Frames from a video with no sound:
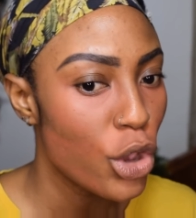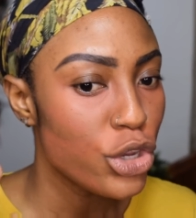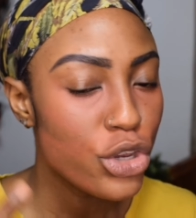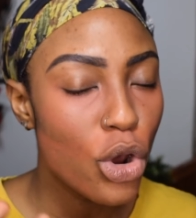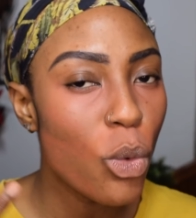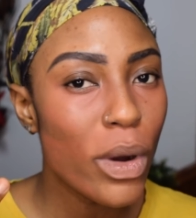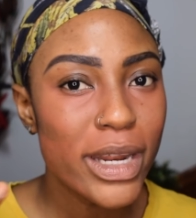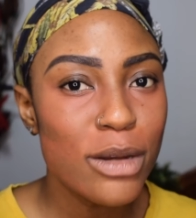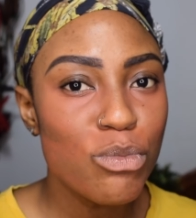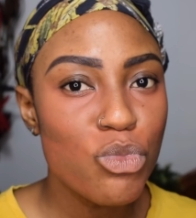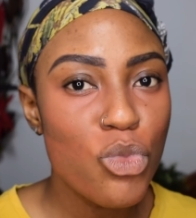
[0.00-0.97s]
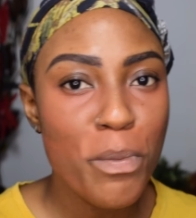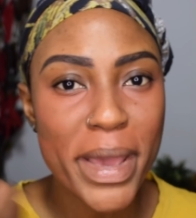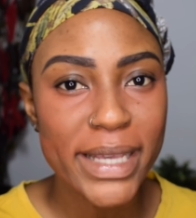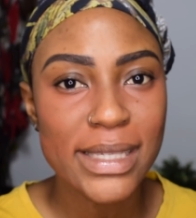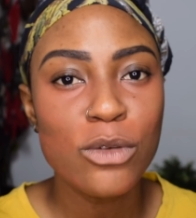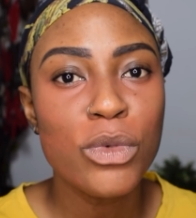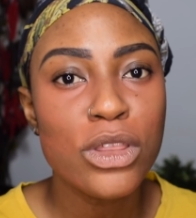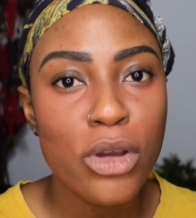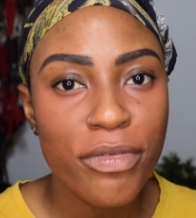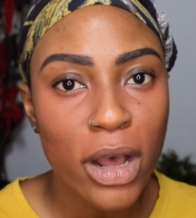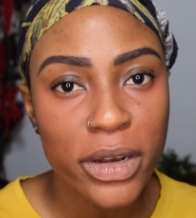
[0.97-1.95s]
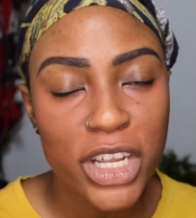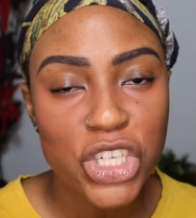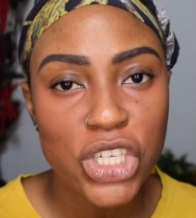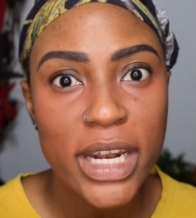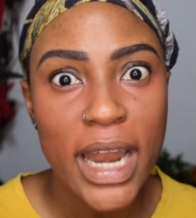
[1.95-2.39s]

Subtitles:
You don't want it mixing with your foundation